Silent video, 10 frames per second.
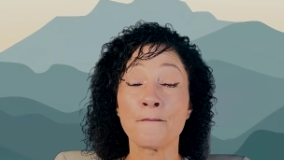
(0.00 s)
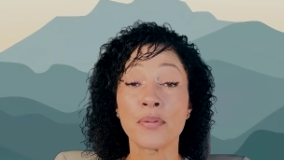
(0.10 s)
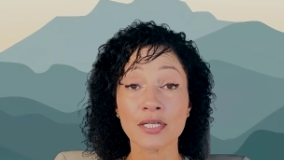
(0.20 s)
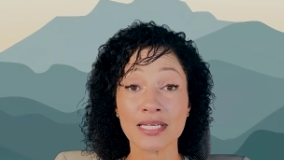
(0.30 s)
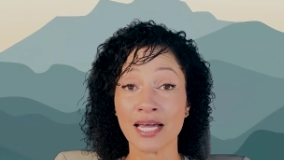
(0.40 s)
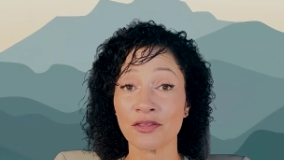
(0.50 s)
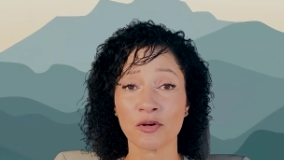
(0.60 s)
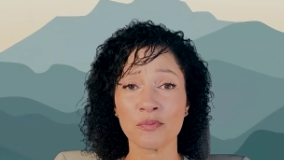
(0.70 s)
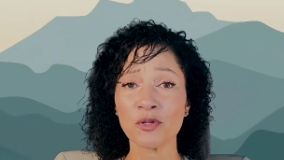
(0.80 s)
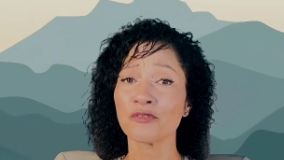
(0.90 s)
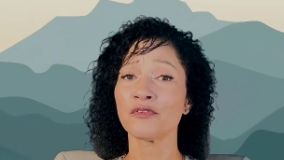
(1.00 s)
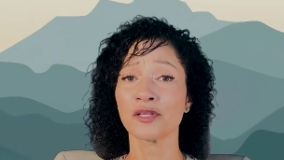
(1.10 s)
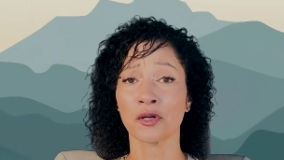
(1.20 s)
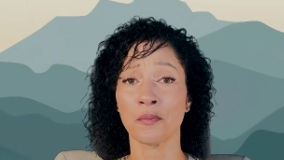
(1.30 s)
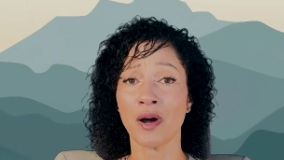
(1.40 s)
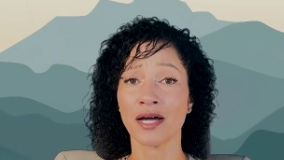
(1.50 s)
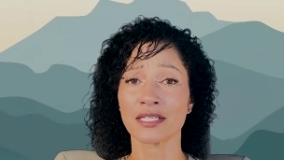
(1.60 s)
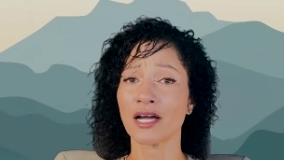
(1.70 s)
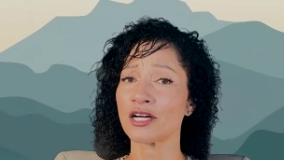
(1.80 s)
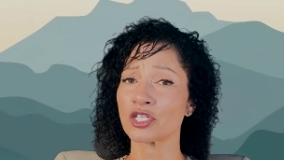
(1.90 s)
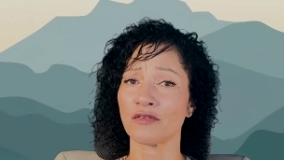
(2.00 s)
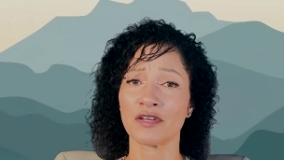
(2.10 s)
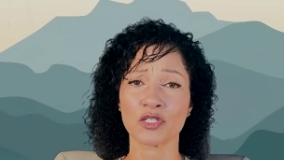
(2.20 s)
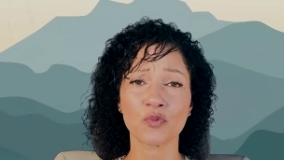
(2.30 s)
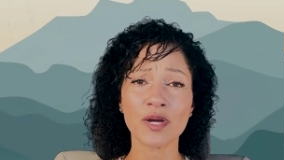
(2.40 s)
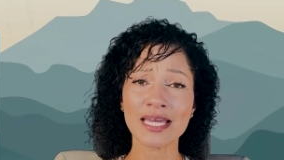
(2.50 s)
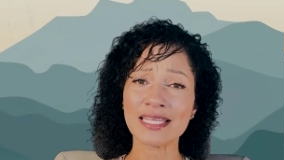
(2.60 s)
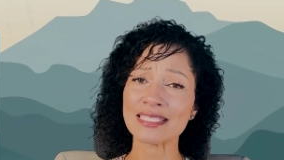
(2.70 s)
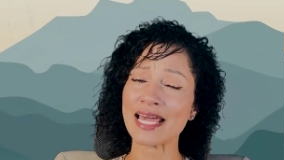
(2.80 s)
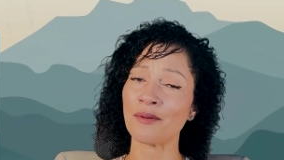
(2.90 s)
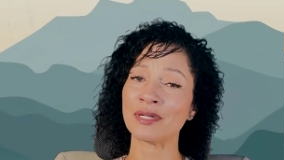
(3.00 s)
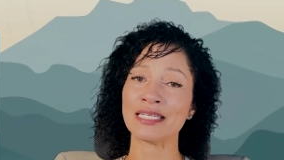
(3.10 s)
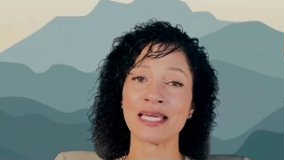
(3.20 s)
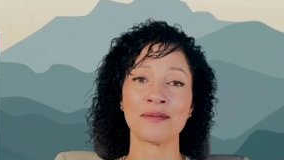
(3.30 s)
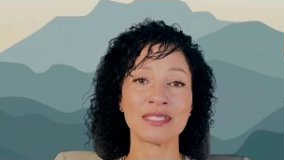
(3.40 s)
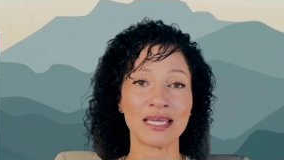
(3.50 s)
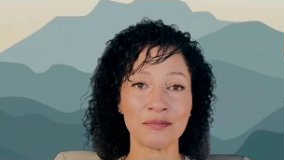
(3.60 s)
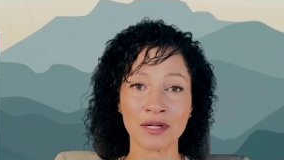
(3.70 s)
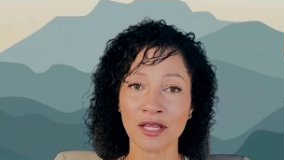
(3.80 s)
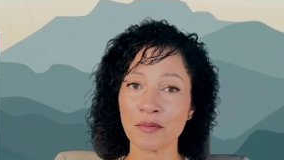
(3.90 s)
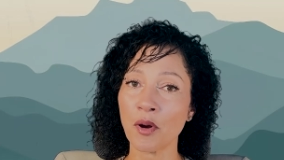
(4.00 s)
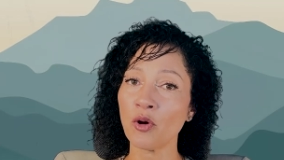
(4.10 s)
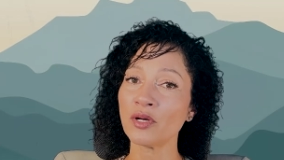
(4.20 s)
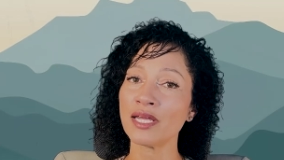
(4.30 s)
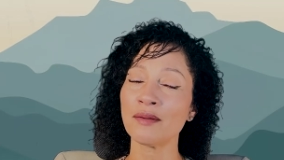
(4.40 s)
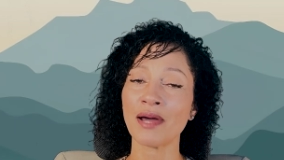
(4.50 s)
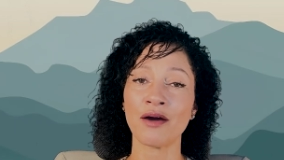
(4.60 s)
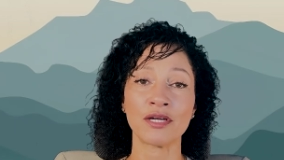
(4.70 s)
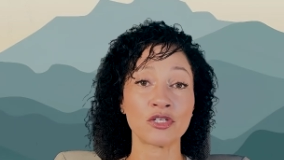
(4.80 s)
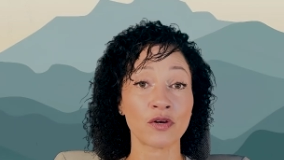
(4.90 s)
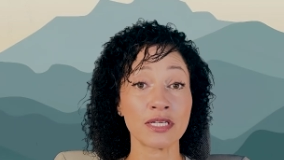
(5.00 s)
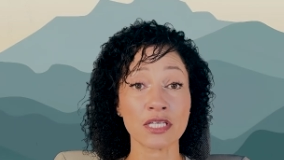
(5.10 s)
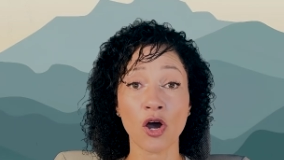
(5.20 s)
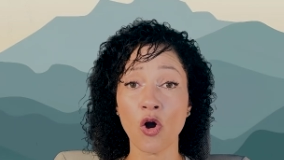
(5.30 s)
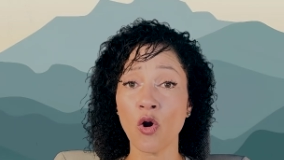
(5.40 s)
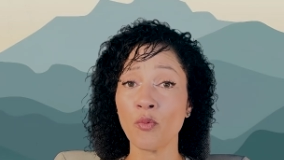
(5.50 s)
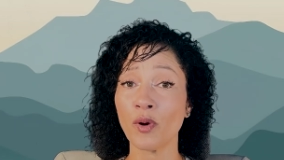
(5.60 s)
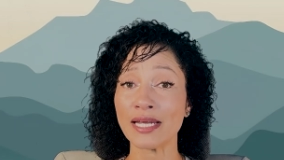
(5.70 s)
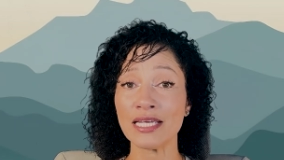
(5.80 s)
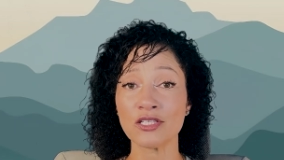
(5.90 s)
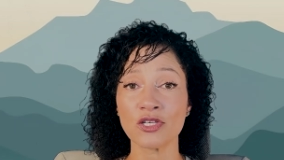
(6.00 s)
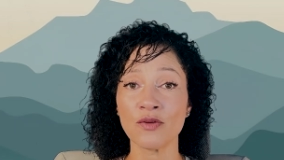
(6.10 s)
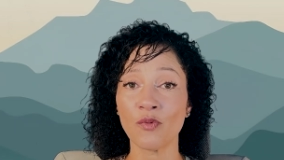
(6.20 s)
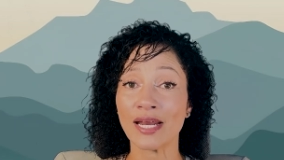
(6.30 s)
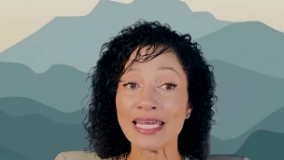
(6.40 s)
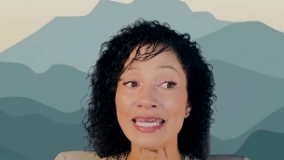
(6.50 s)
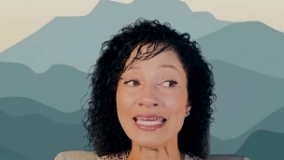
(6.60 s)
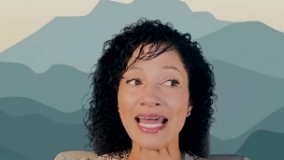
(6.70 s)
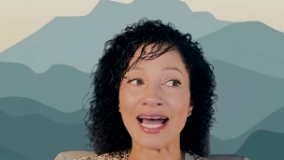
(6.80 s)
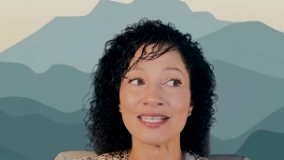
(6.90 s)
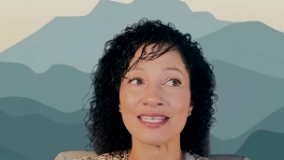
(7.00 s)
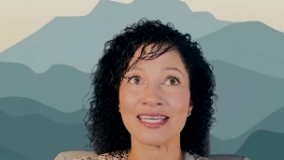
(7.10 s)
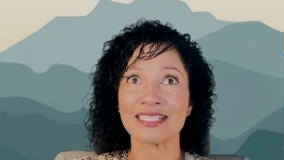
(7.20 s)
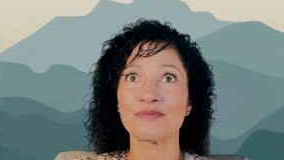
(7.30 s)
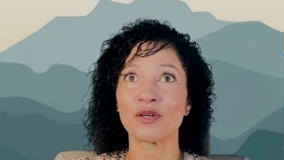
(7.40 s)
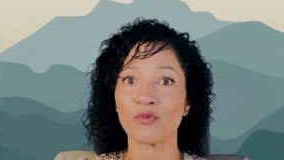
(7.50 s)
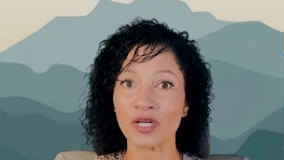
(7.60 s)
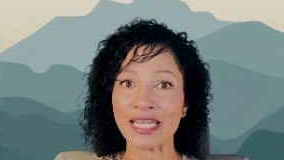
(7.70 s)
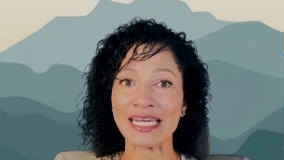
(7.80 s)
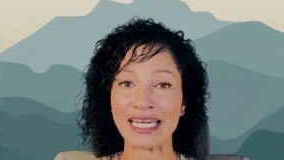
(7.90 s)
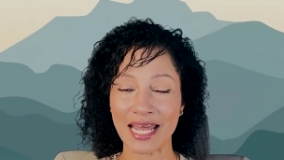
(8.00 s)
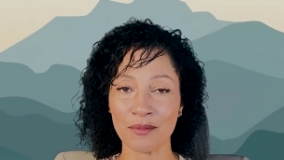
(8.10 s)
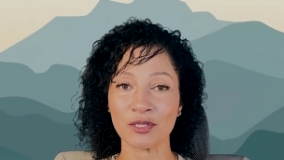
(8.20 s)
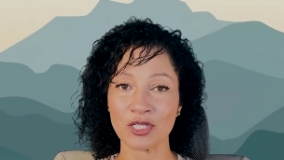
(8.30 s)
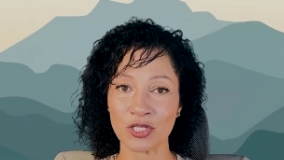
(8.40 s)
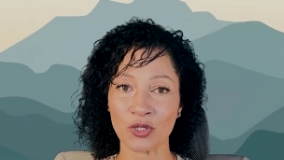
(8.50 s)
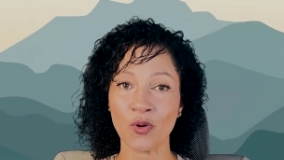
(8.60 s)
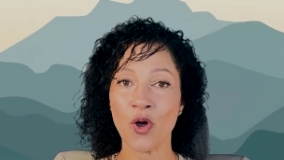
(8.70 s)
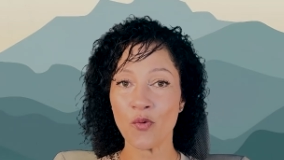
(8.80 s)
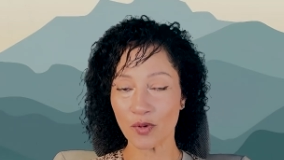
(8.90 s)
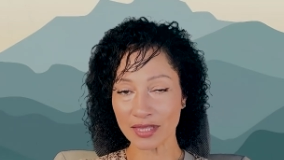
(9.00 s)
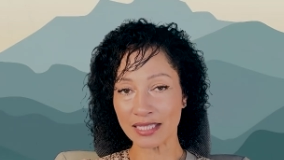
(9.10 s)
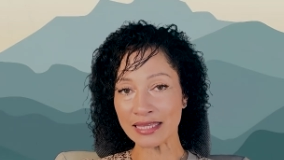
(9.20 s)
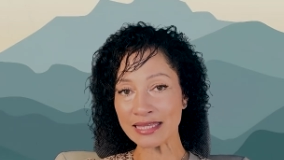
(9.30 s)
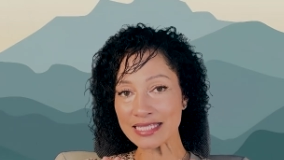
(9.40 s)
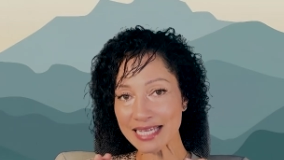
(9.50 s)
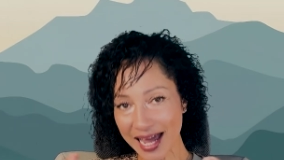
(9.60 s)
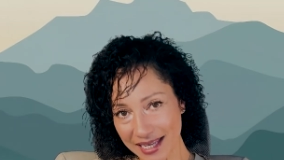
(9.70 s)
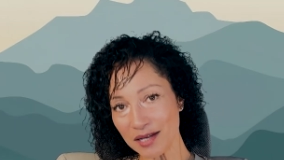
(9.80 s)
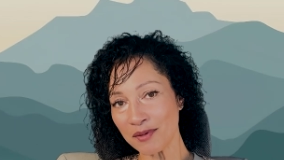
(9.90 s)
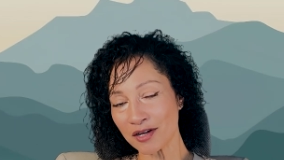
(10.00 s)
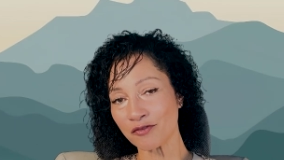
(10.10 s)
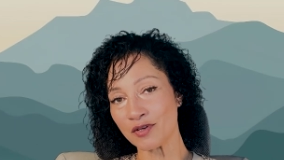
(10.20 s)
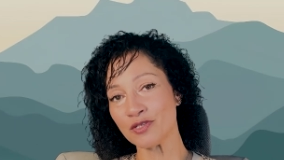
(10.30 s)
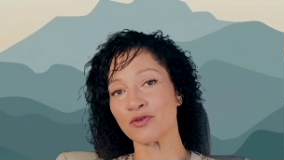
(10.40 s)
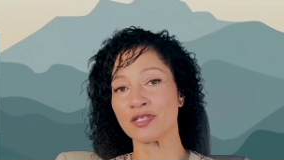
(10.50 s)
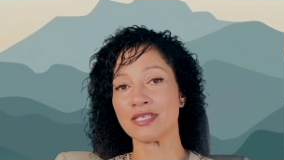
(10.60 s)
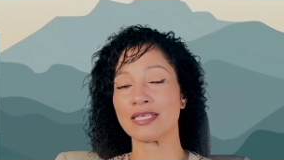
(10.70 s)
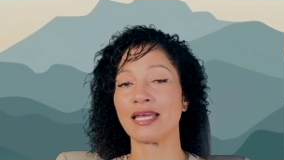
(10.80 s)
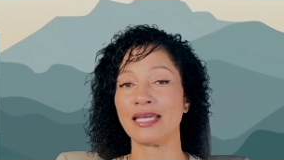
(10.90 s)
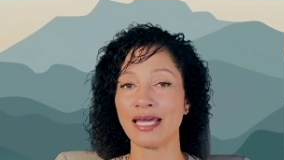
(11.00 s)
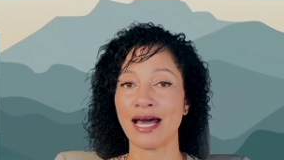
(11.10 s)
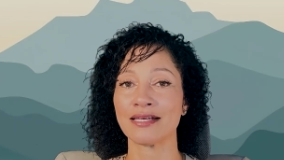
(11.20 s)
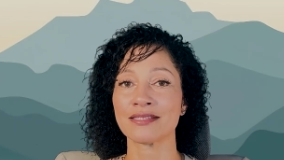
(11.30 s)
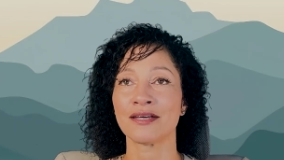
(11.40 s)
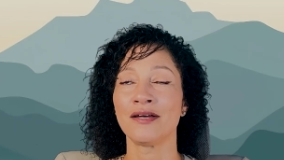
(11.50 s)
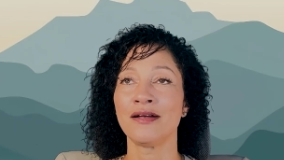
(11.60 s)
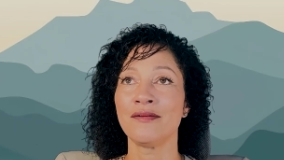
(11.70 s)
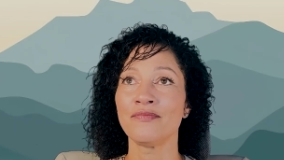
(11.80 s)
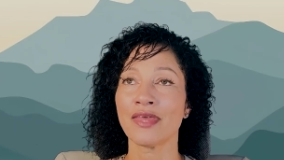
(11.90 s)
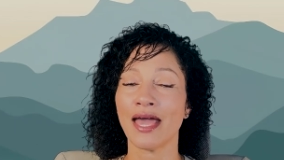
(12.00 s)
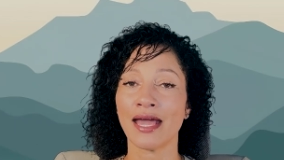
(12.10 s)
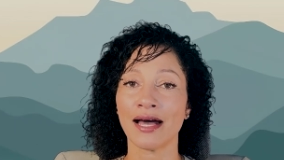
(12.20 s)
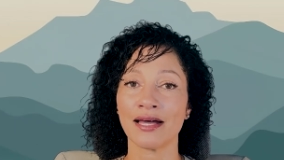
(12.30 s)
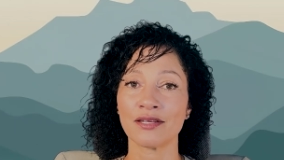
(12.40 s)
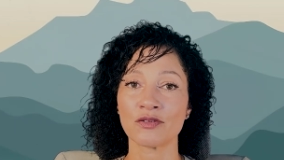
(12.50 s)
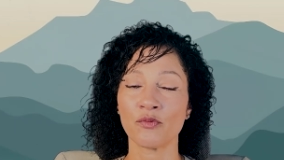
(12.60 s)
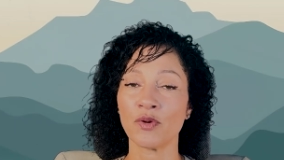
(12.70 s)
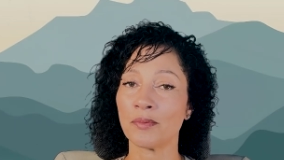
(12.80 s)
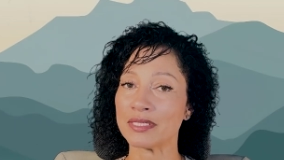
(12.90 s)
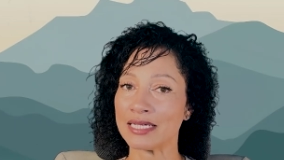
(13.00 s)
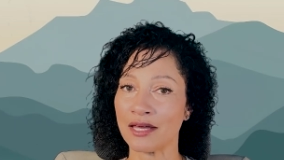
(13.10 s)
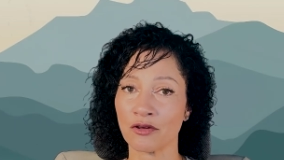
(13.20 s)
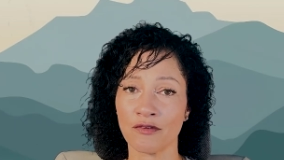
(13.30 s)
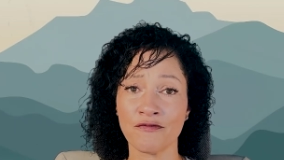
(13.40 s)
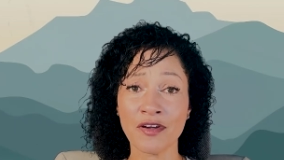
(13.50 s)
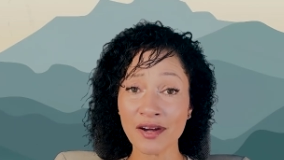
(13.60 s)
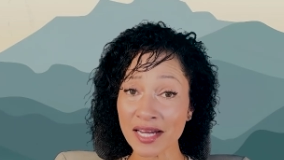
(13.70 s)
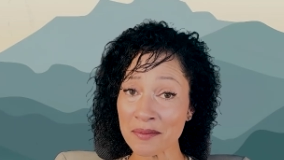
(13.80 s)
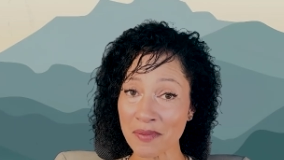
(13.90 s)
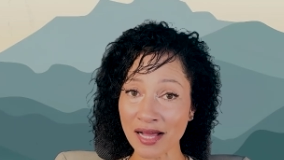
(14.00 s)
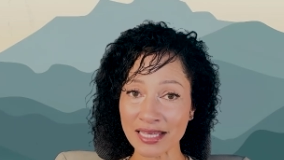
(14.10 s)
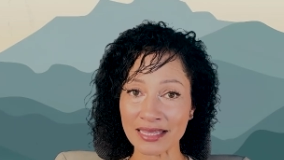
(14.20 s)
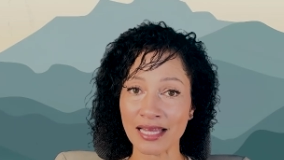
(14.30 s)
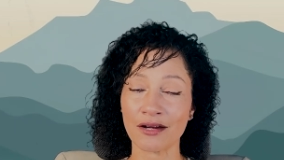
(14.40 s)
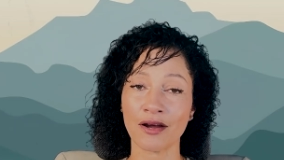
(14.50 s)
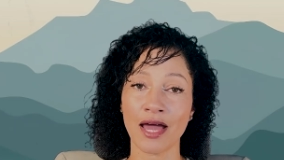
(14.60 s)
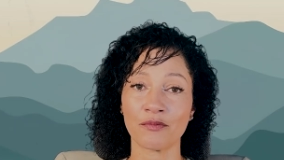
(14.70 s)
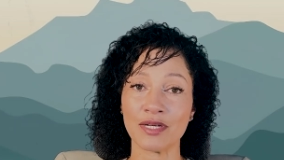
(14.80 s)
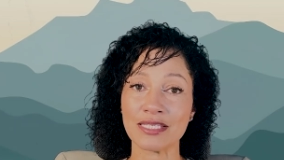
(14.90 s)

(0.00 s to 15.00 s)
put together a beautiful little montage of his wins, how many times he had been on the podium, how he trains at home, what he's what he has has been willing and able to do with the tiny amount of resources that he has. And we put together a very compelling letter and we